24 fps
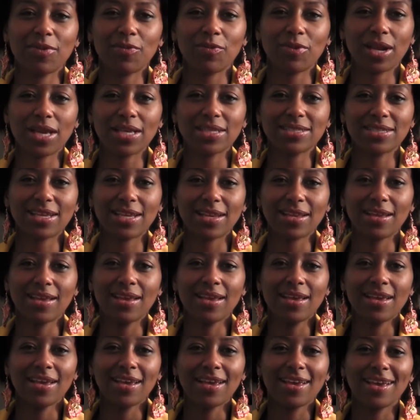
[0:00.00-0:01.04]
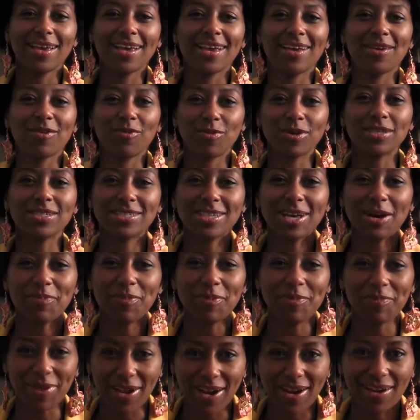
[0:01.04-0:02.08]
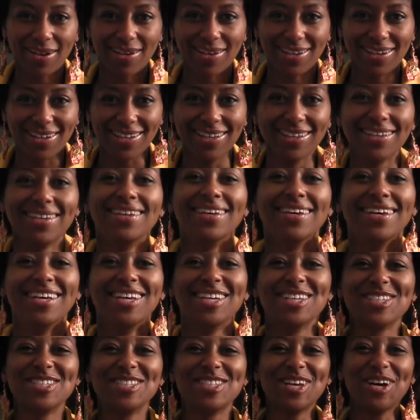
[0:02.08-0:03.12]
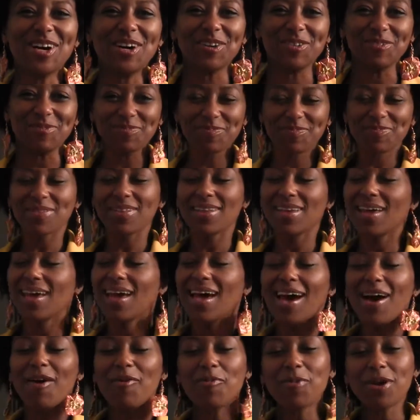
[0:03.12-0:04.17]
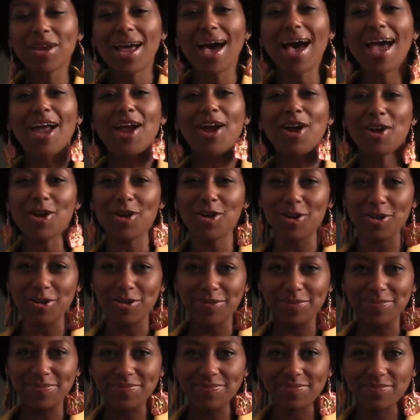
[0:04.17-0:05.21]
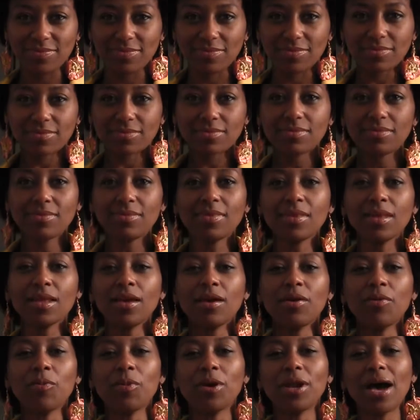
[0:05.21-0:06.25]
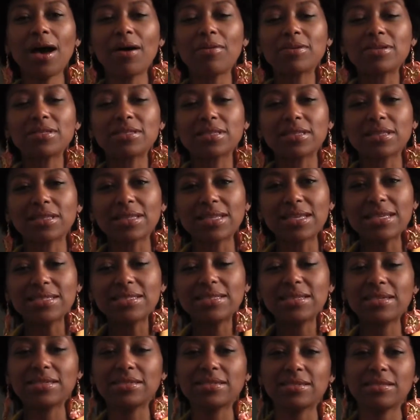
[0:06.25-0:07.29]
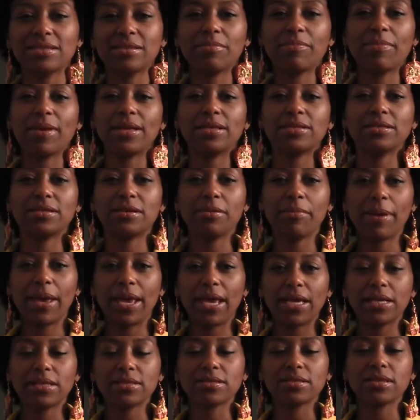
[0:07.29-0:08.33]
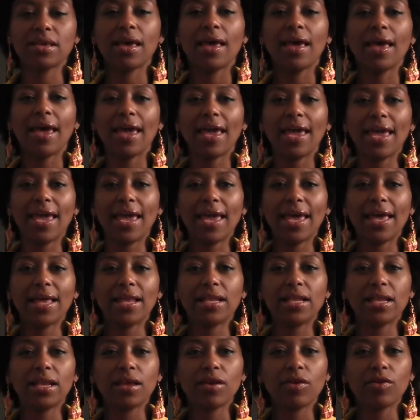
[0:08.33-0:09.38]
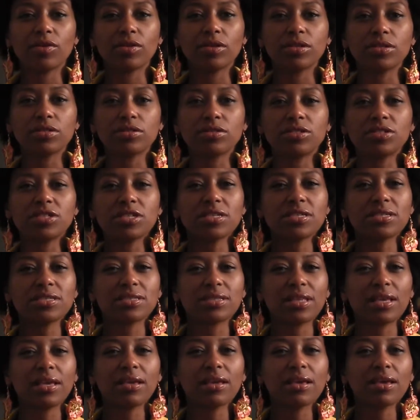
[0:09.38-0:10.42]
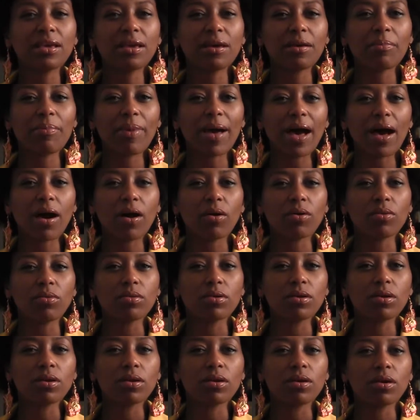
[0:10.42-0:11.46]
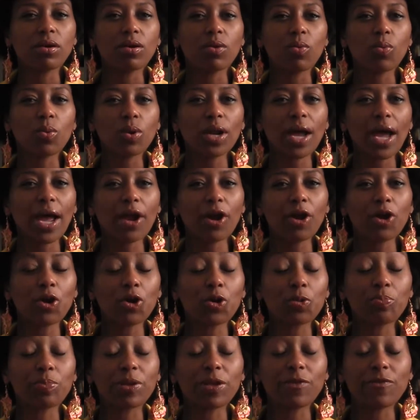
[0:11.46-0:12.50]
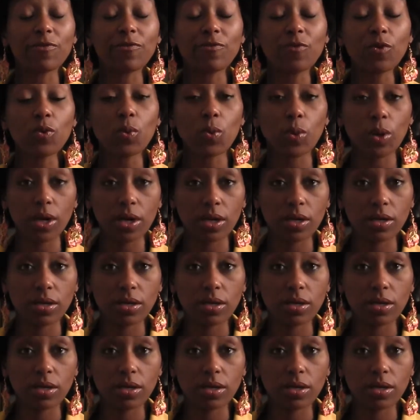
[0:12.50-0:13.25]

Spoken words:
him when I said, "What's up, America?" So, what I heard when I was listening to the debates and just thinking about what I heard before,